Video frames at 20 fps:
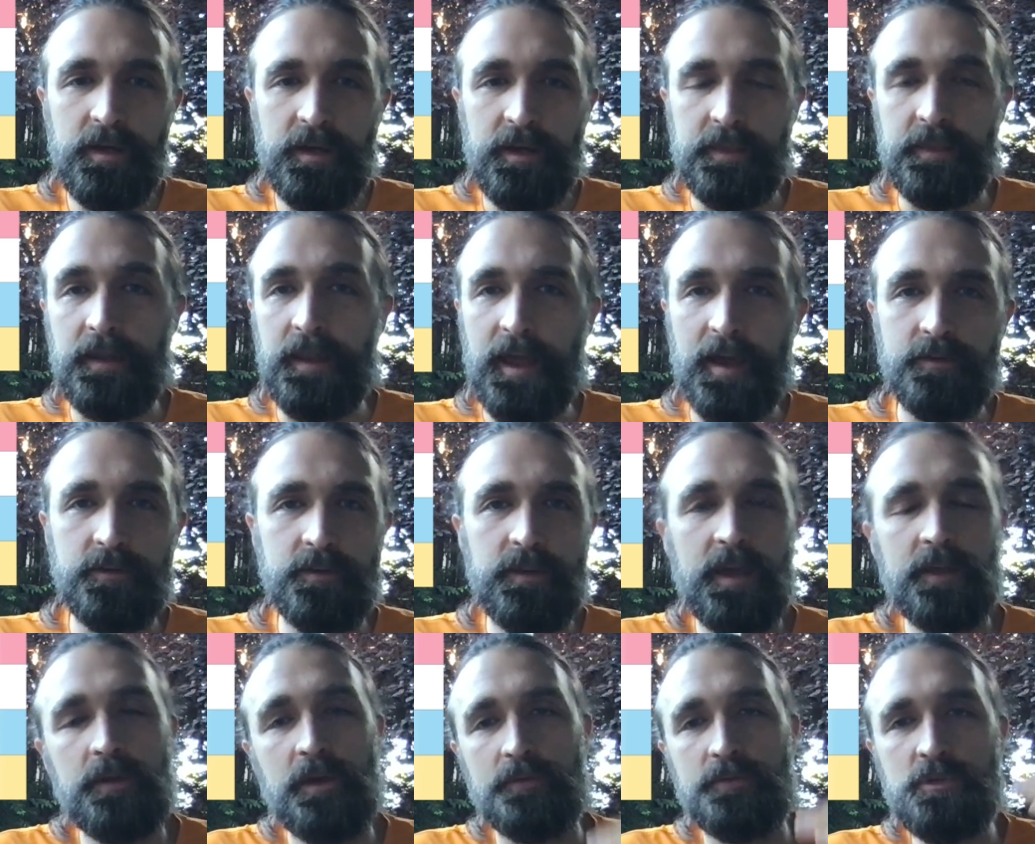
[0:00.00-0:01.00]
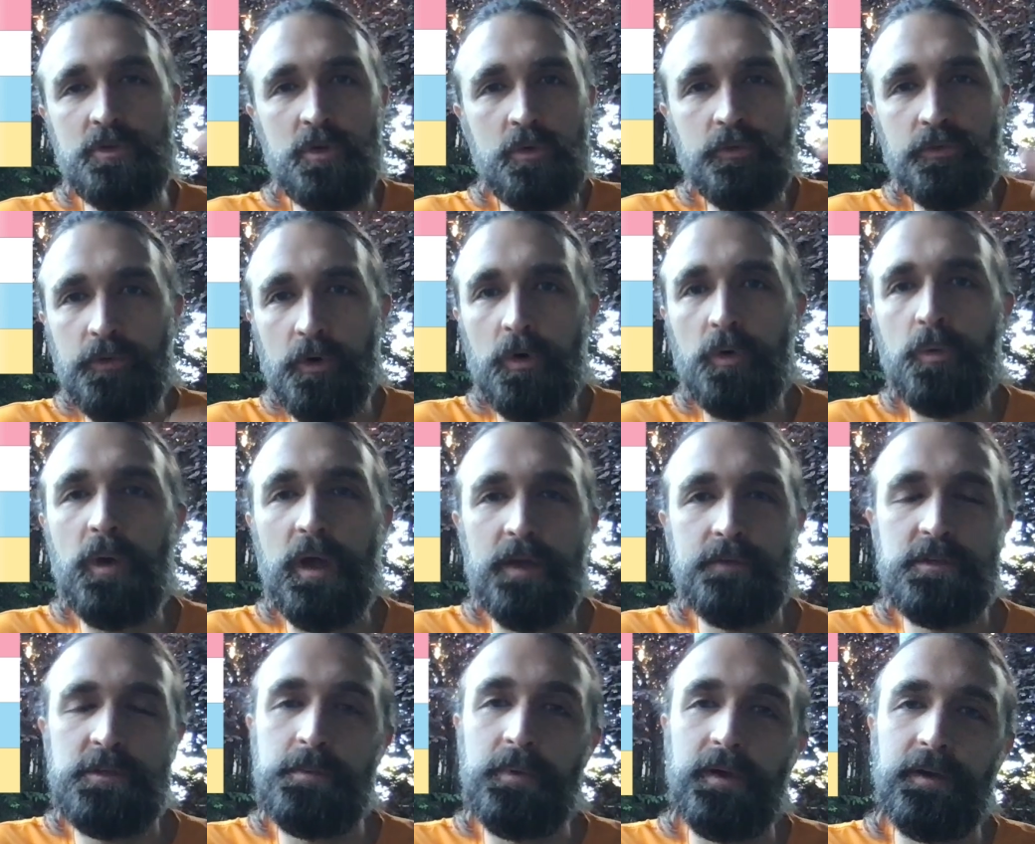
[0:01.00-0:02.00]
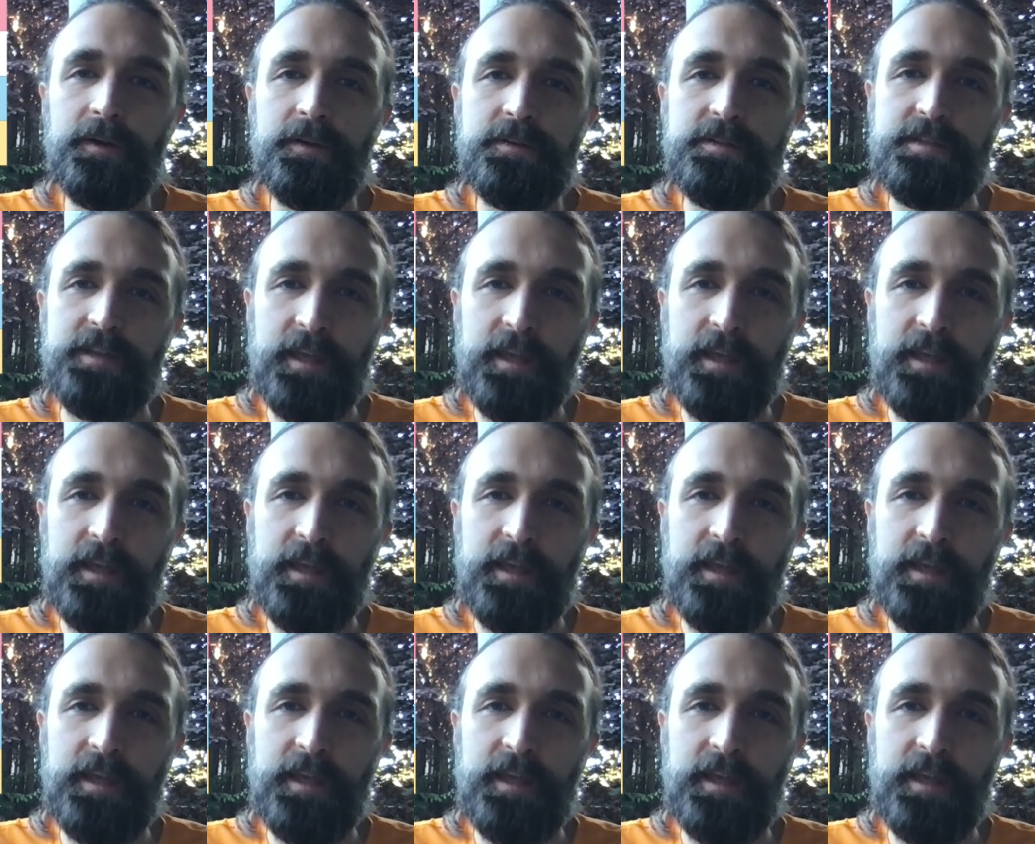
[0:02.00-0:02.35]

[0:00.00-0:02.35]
and then after that you have two full wave spells,